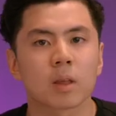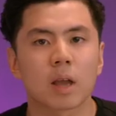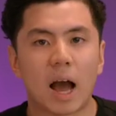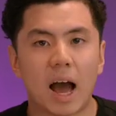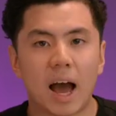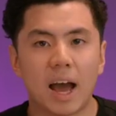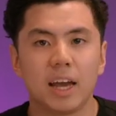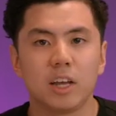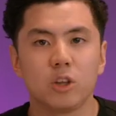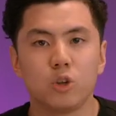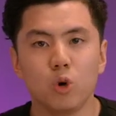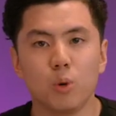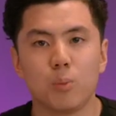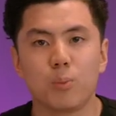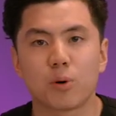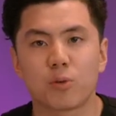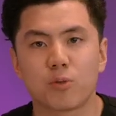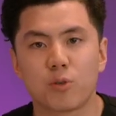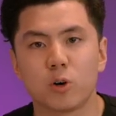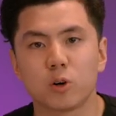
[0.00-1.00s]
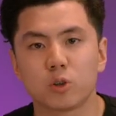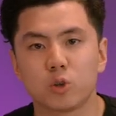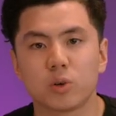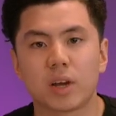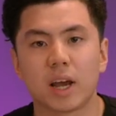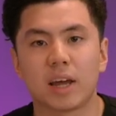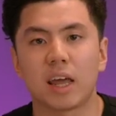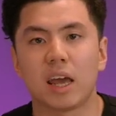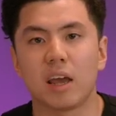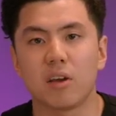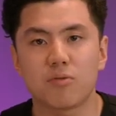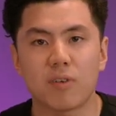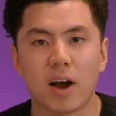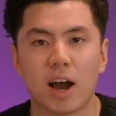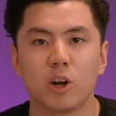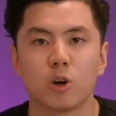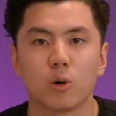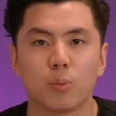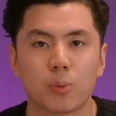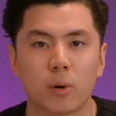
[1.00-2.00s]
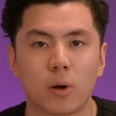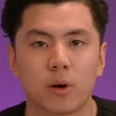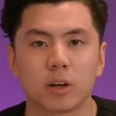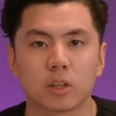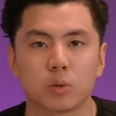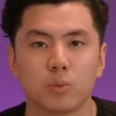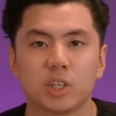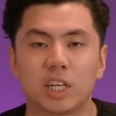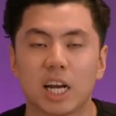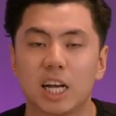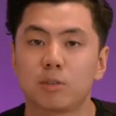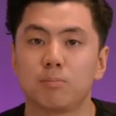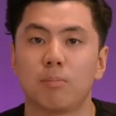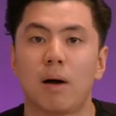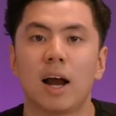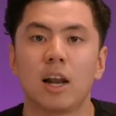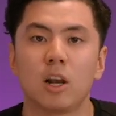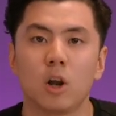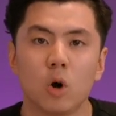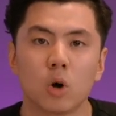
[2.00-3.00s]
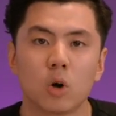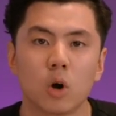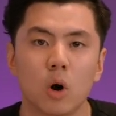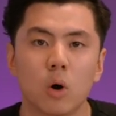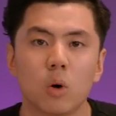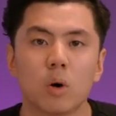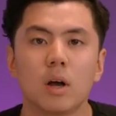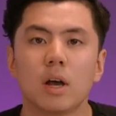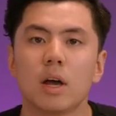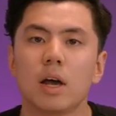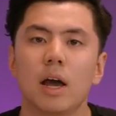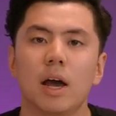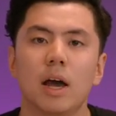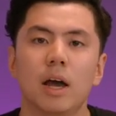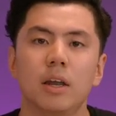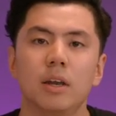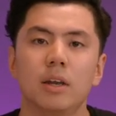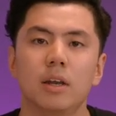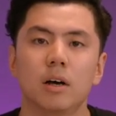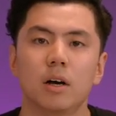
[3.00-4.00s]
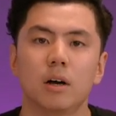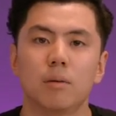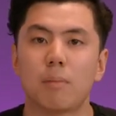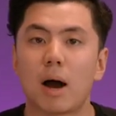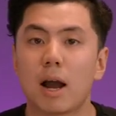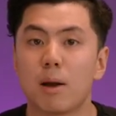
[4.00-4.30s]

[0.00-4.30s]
I do prefer to get a final product which has my logo and my